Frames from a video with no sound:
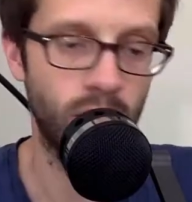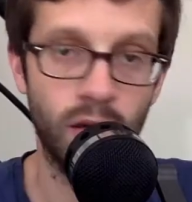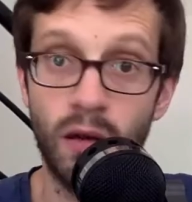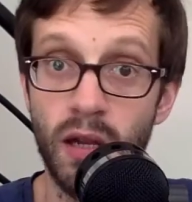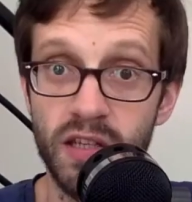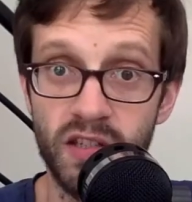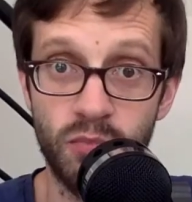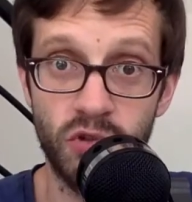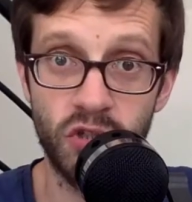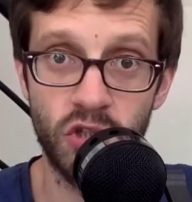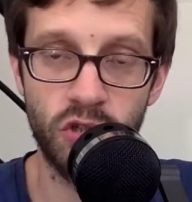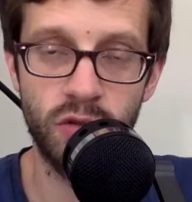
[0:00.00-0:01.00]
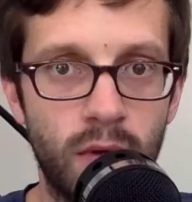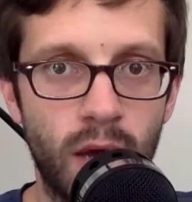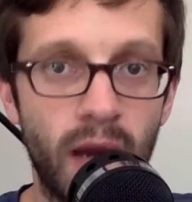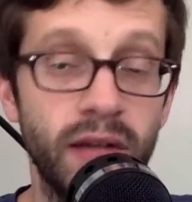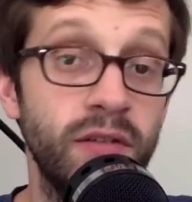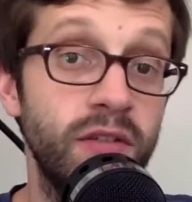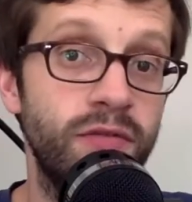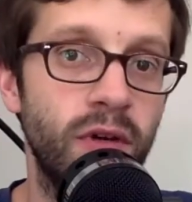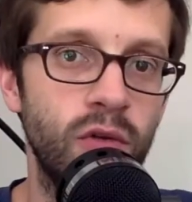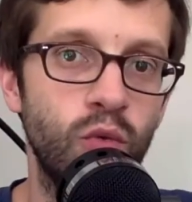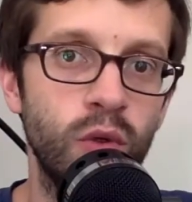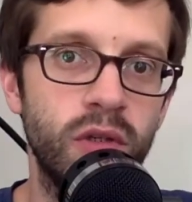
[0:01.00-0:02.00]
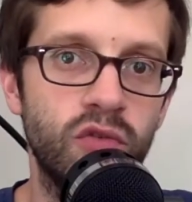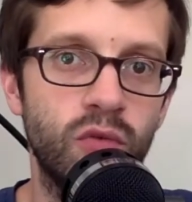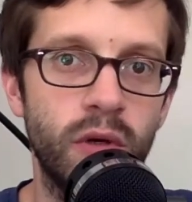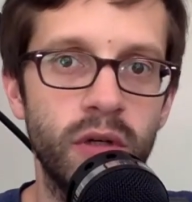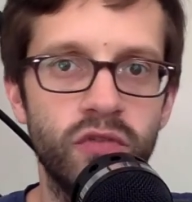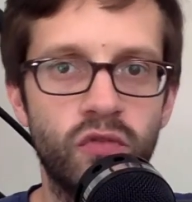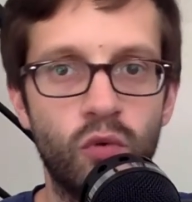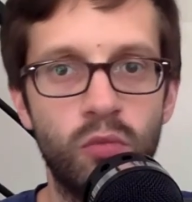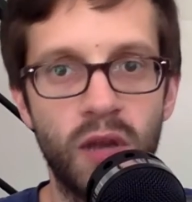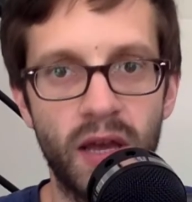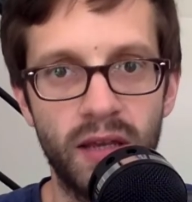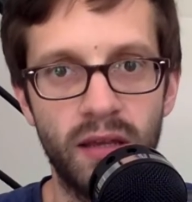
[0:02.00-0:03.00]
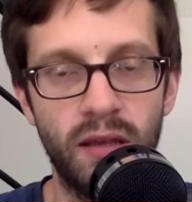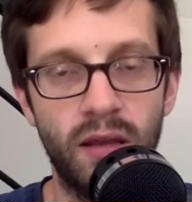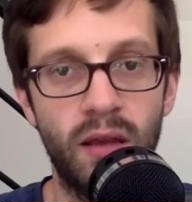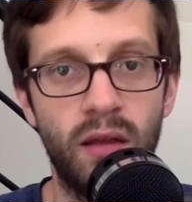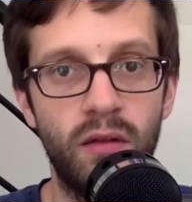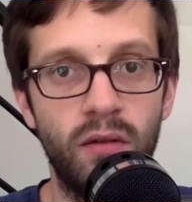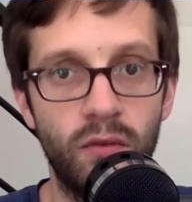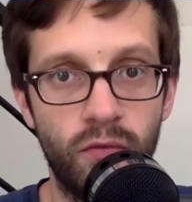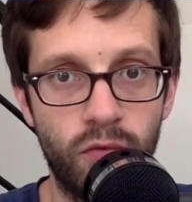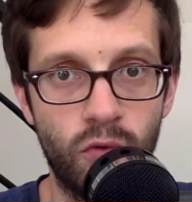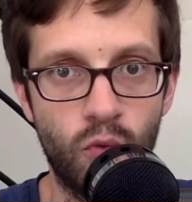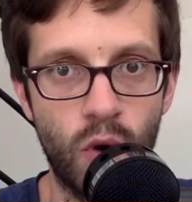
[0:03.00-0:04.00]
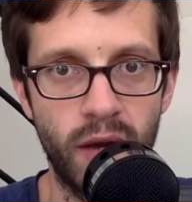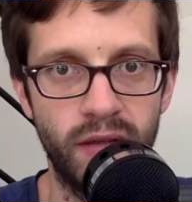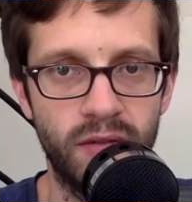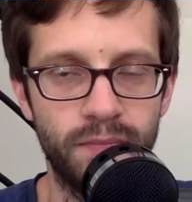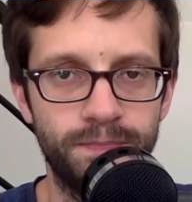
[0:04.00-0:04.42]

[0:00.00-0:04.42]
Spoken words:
Last position, identify the weak squares for black and for white.